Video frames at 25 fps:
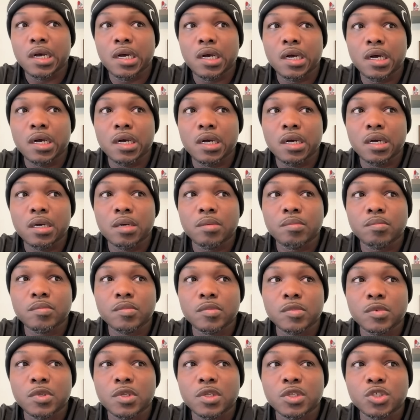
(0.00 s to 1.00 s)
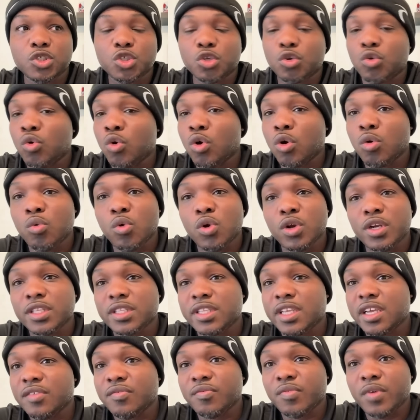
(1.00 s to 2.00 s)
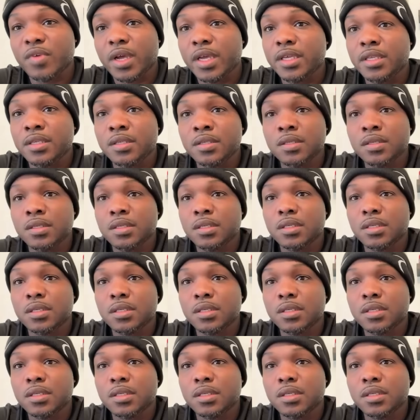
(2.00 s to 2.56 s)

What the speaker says: Shakur wanted that fight.